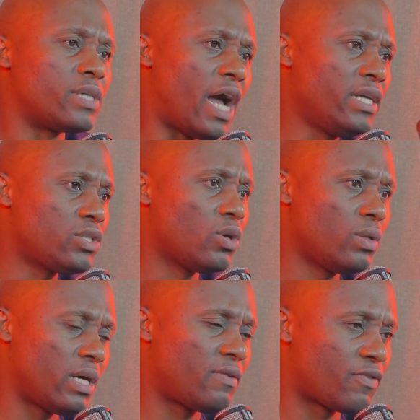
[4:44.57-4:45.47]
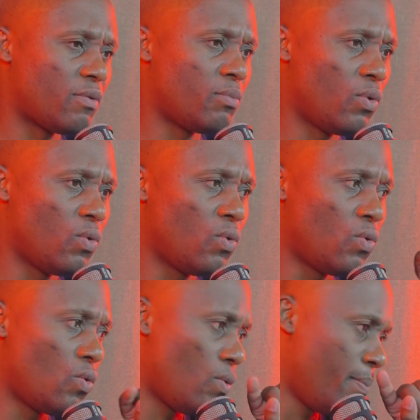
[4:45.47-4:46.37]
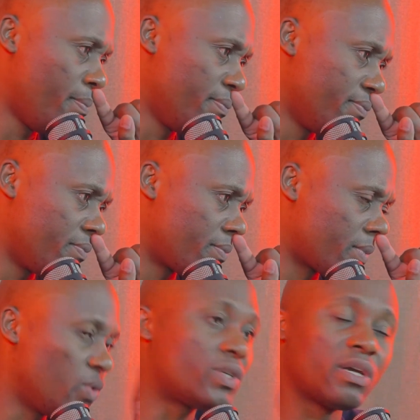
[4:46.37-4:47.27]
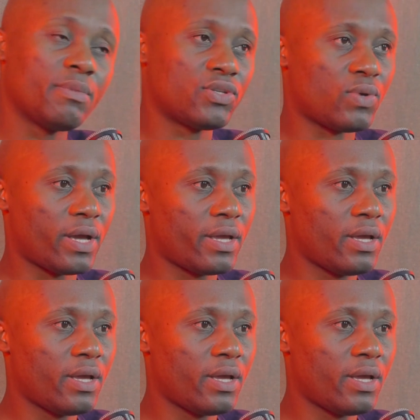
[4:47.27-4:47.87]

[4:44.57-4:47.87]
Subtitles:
I saw that from Untegima's wife.